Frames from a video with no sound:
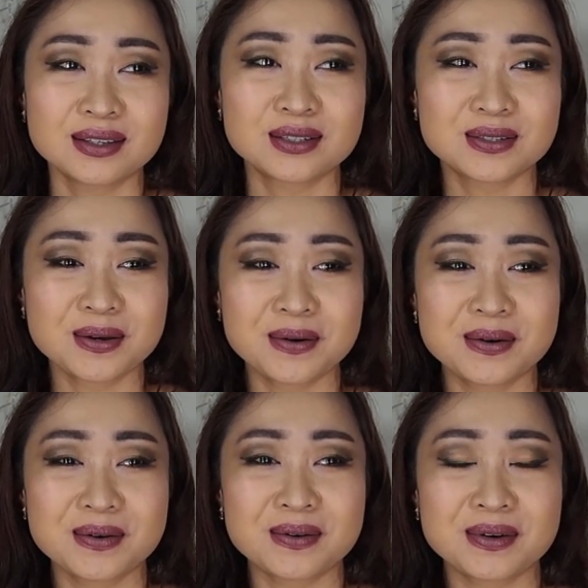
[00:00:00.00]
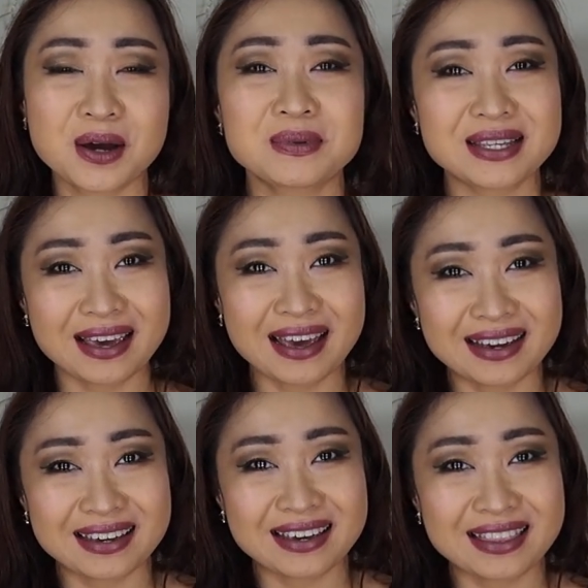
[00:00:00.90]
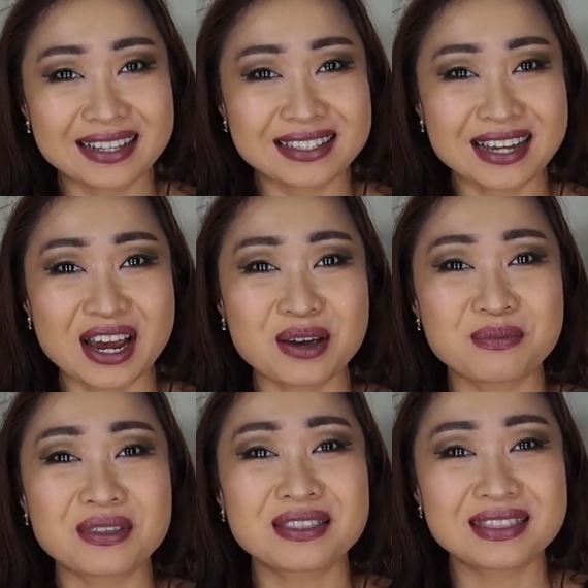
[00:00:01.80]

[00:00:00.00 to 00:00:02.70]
So come say hi again next time.